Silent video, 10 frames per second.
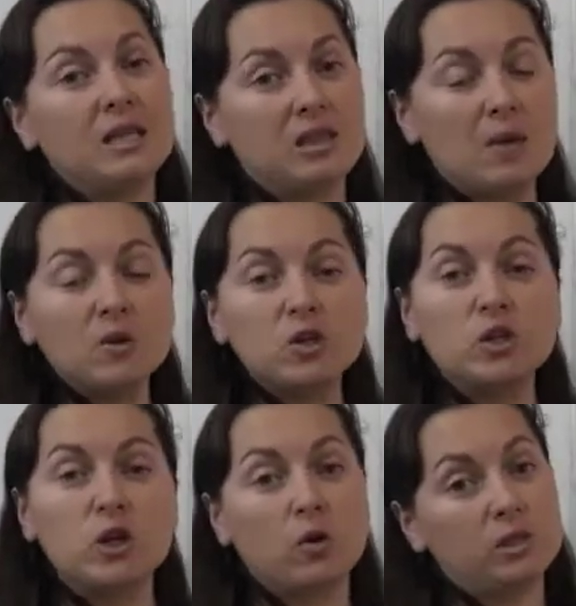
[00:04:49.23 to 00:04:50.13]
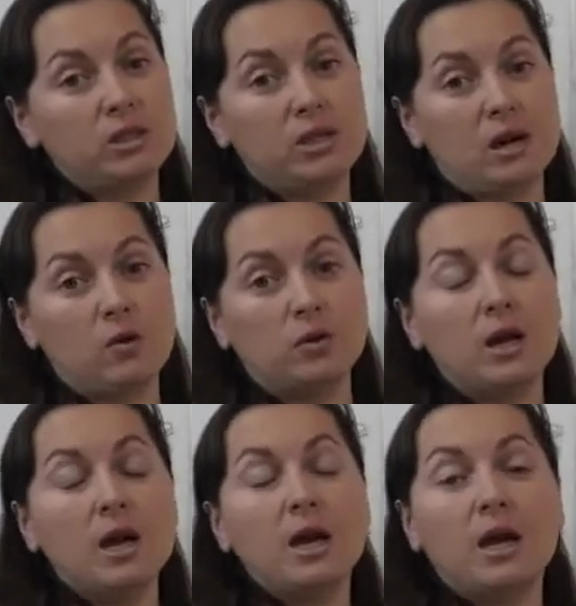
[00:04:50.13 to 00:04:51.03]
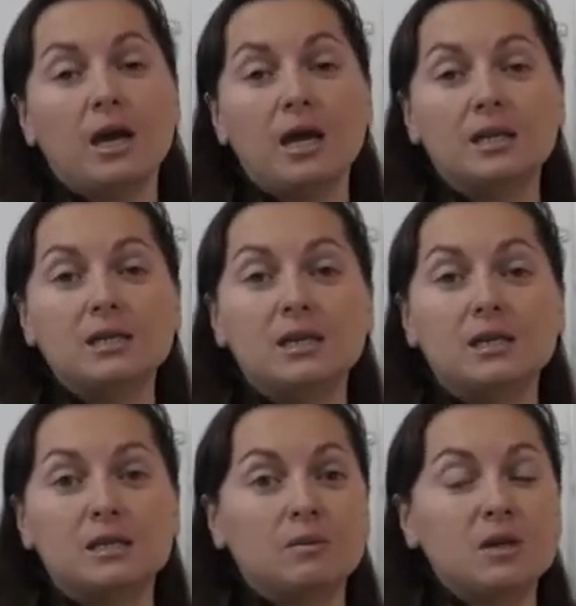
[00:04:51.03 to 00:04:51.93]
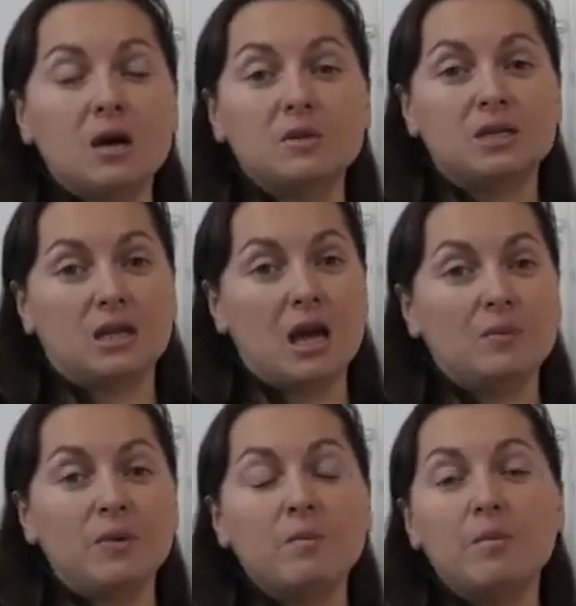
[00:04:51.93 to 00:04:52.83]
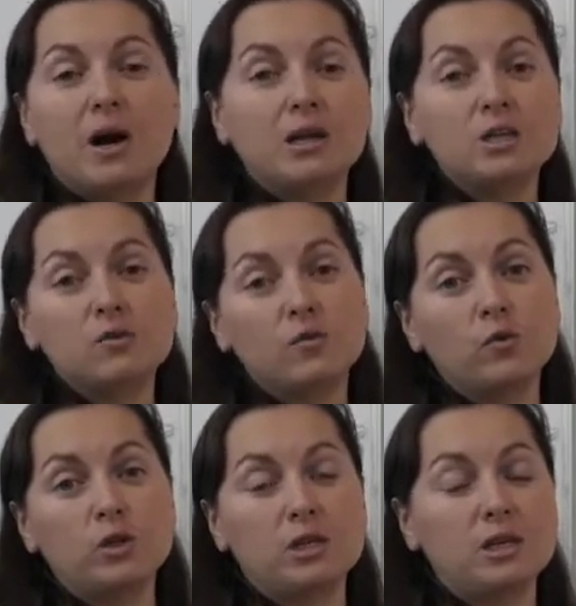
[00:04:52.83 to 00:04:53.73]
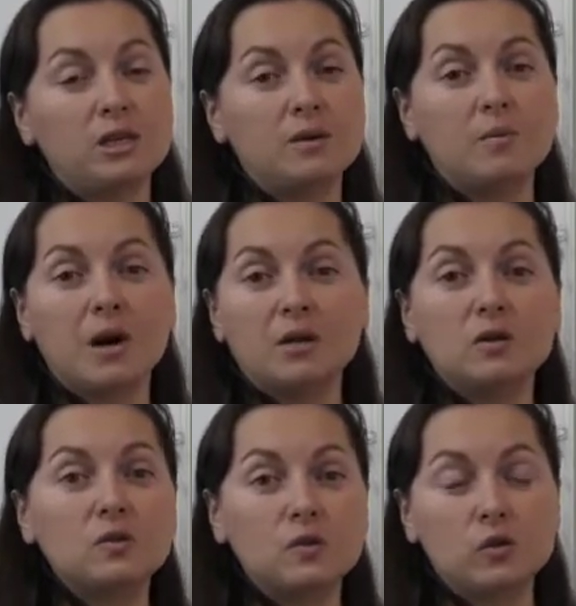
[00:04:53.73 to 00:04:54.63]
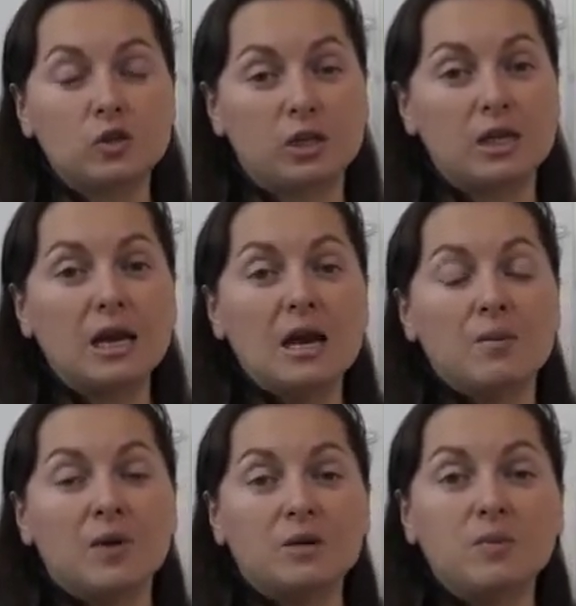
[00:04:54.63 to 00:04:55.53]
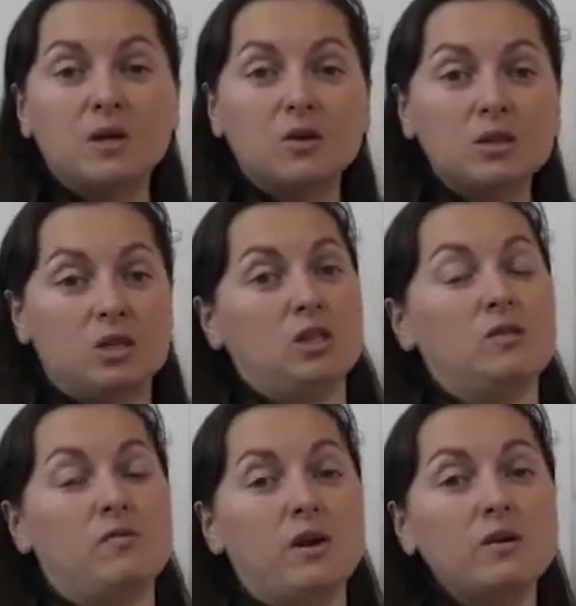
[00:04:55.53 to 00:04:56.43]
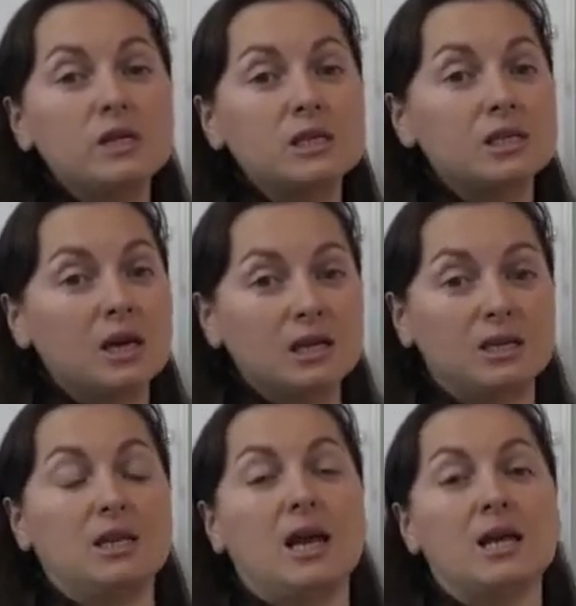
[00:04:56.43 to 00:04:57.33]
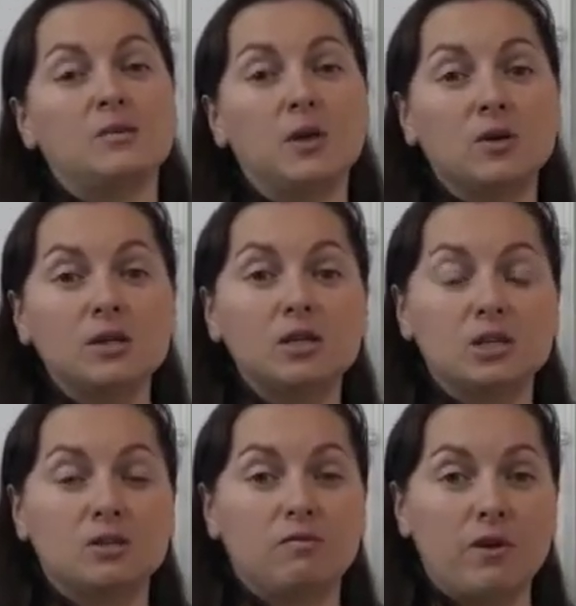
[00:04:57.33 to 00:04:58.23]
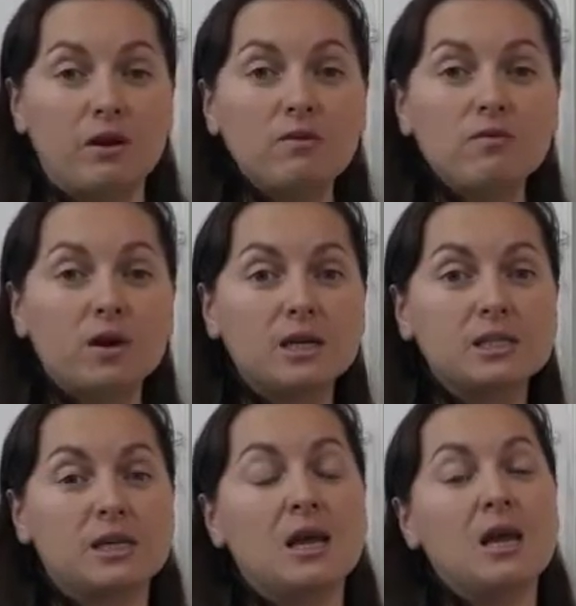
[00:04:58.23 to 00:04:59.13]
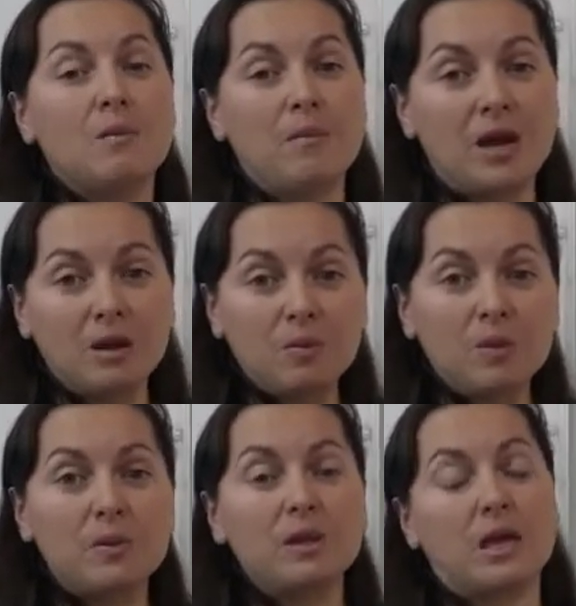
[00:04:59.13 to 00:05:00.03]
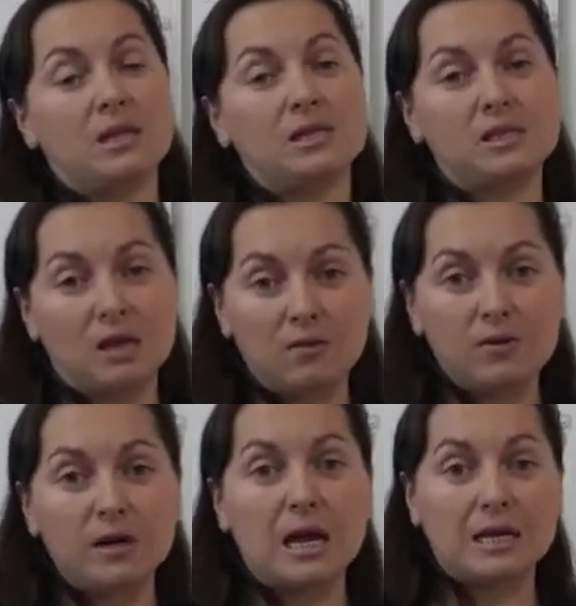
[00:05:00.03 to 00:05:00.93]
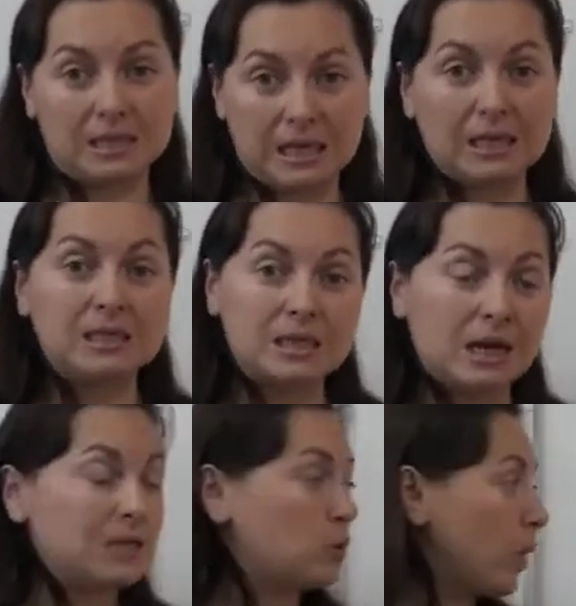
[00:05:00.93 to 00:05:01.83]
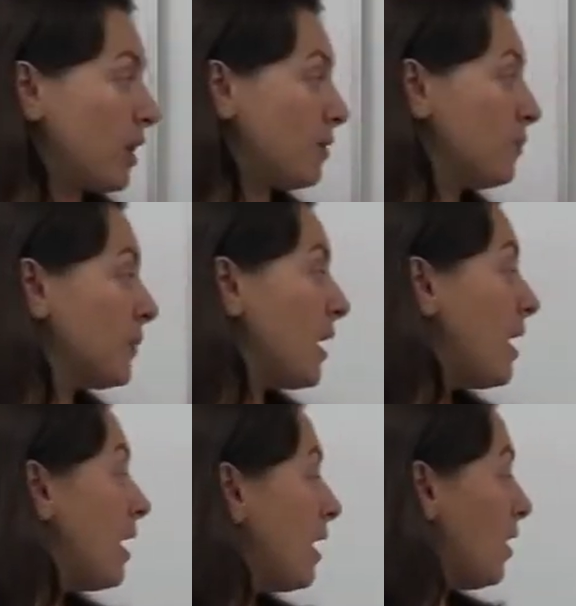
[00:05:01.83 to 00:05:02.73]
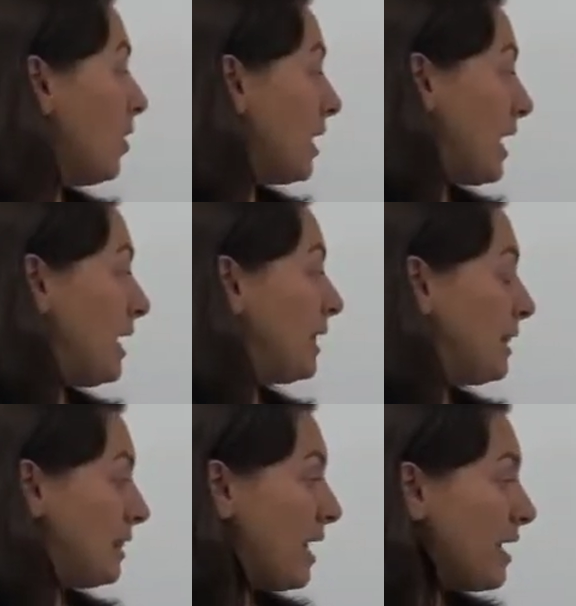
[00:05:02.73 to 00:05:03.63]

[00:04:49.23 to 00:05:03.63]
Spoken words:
the temperature goes down, and sometimes it can be -40, -30, but because it is very sudden and because it is very fast, Many people can suffer and can die as well. Okay, the